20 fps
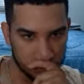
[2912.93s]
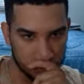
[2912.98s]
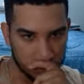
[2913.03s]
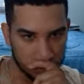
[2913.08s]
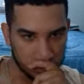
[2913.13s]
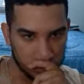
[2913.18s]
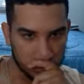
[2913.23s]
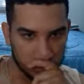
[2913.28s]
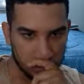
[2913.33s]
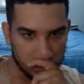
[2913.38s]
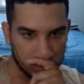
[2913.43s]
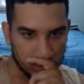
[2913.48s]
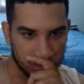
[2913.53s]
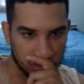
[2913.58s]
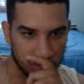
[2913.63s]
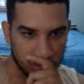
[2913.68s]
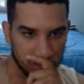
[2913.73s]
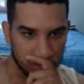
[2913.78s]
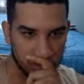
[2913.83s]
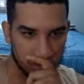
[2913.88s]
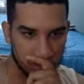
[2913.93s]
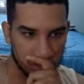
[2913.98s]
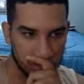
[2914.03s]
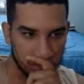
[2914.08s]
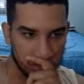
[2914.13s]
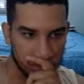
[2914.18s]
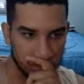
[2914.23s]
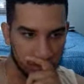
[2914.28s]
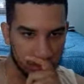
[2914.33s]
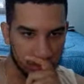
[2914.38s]

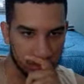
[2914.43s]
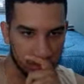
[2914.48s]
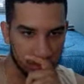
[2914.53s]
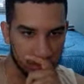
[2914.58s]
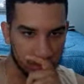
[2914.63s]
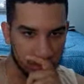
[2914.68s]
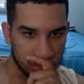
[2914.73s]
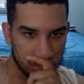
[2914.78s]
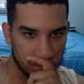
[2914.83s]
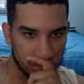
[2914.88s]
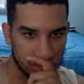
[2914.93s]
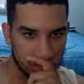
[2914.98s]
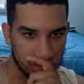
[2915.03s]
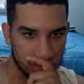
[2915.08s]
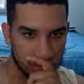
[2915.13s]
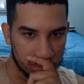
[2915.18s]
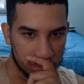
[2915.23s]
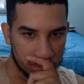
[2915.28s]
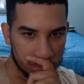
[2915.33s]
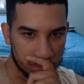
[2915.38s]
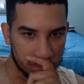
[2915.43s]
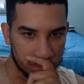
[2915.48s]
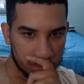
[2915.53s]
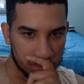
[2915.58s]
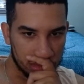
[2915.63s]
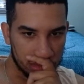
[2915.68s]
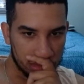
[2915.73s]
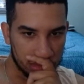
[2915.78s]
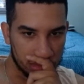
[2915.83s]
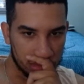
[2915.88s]

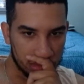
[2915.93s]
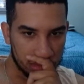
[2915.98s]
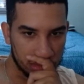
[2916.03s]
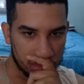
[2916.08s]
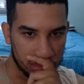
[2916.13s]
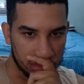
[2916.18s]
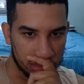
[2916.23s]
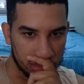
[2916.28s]
(silence)